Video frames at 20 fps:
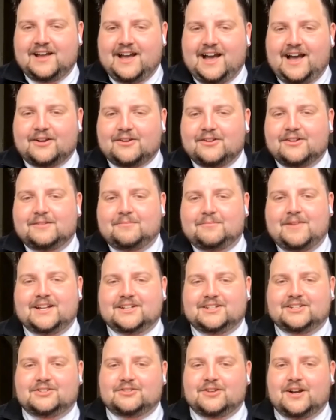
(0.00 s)
I couldn't
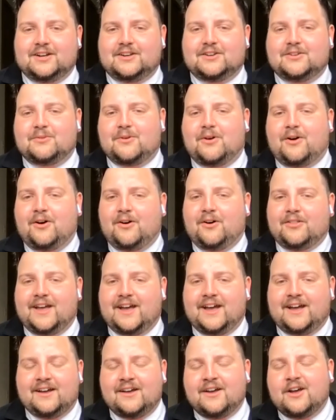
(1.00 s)
imagine trying to do all
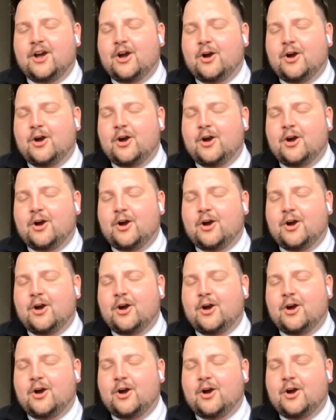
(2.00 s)
that